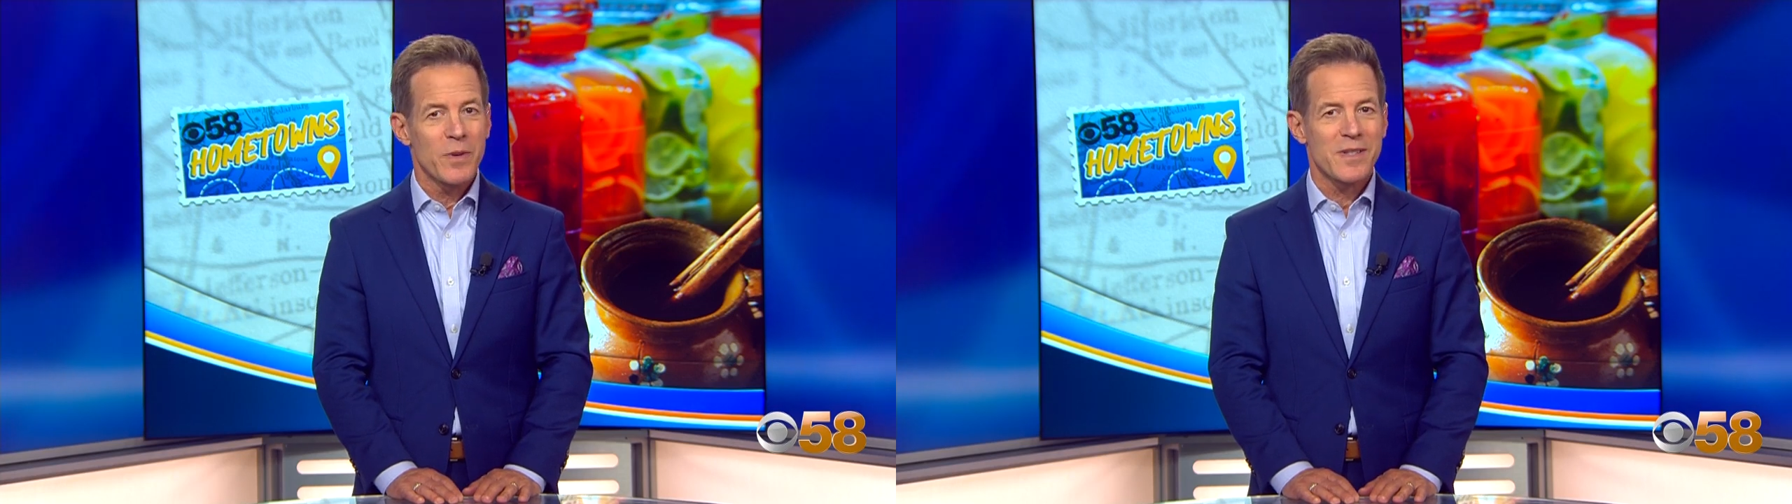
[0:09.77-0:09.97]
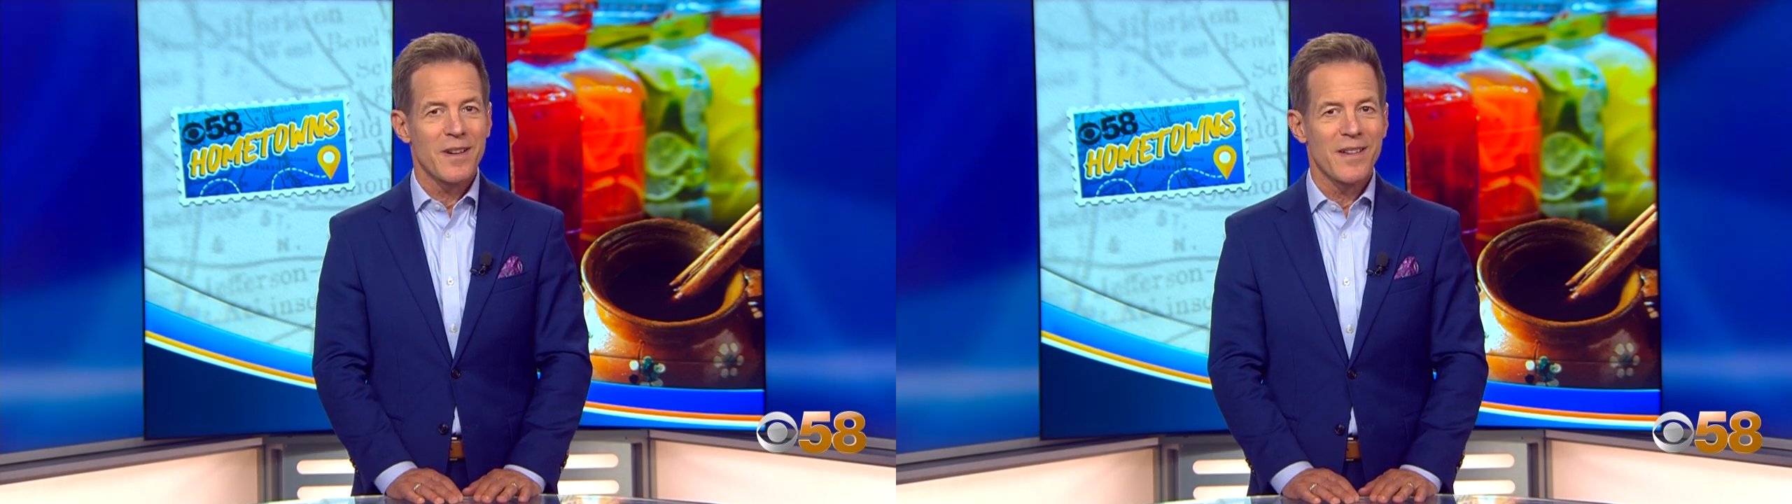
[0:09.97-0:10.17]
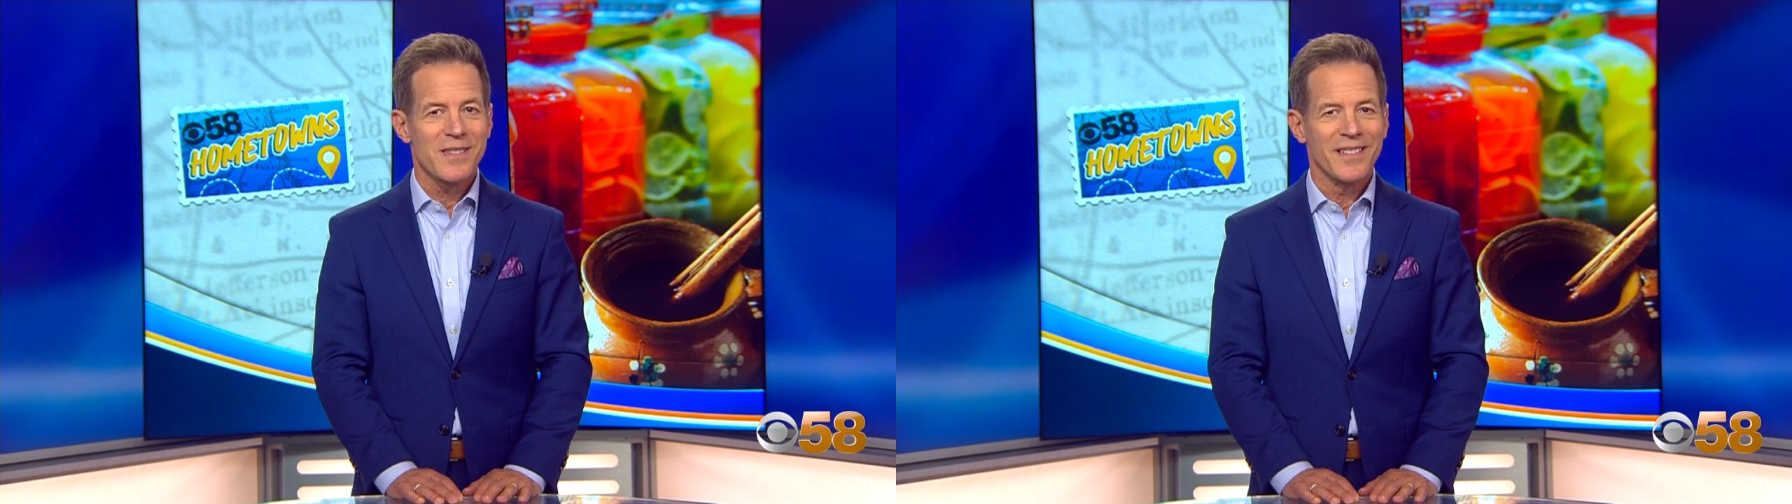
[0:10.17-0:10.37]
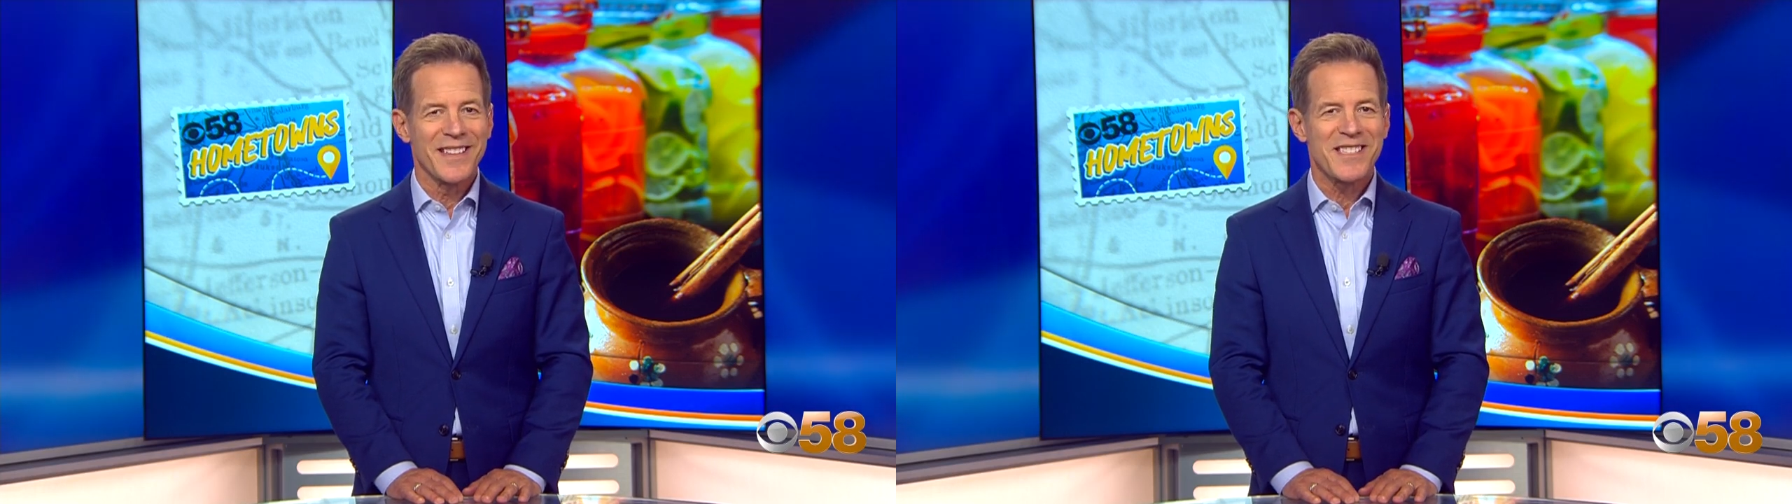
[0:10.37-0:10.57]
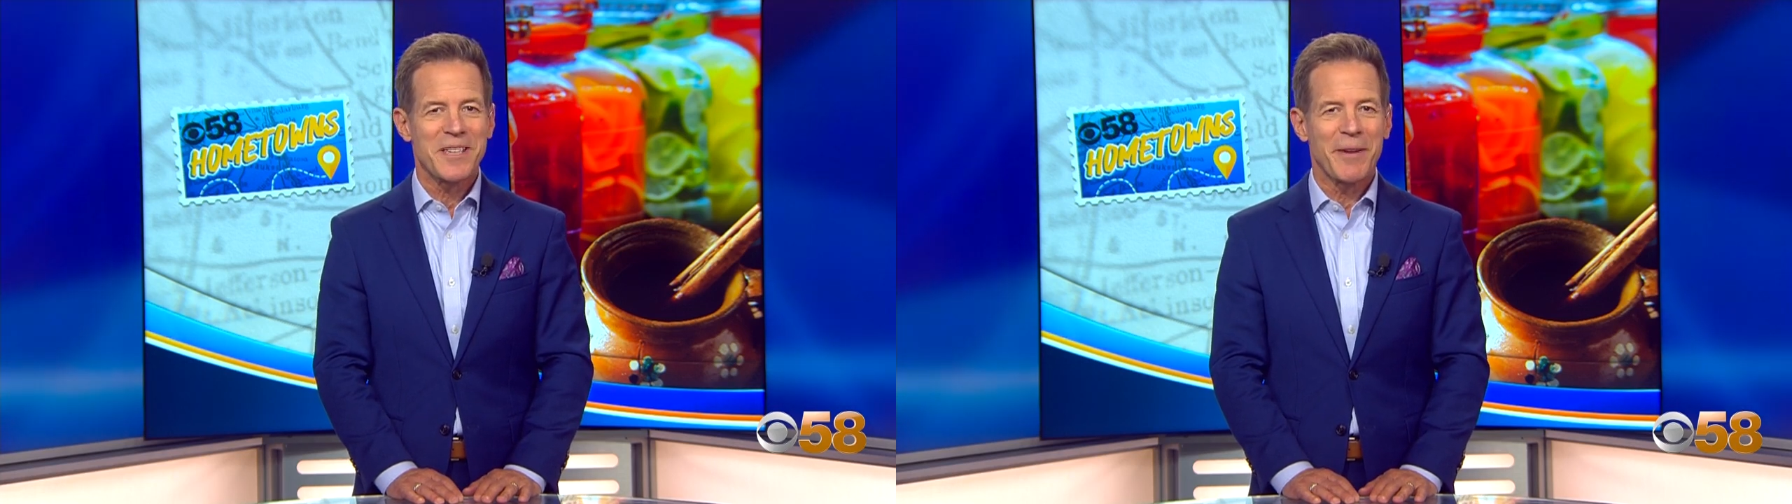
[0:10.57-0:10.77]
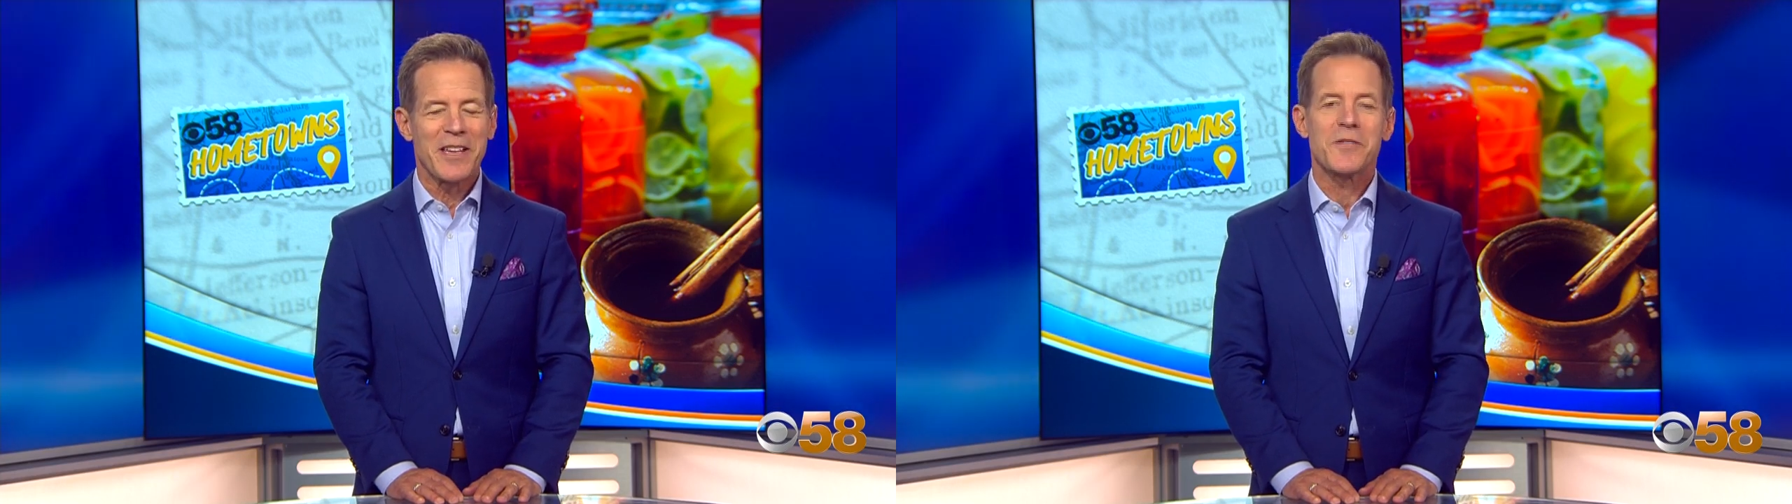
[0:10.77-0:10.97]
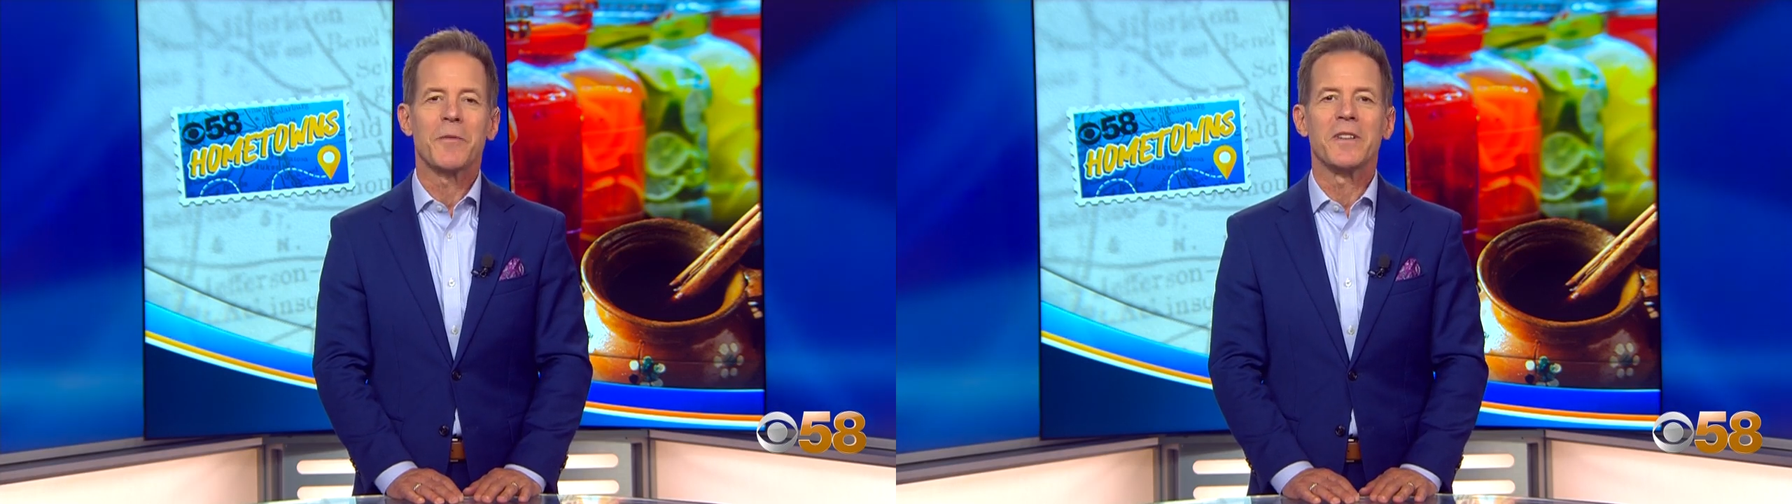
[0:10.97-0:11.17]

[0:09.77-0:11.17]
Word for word: Wisconsin, and CBS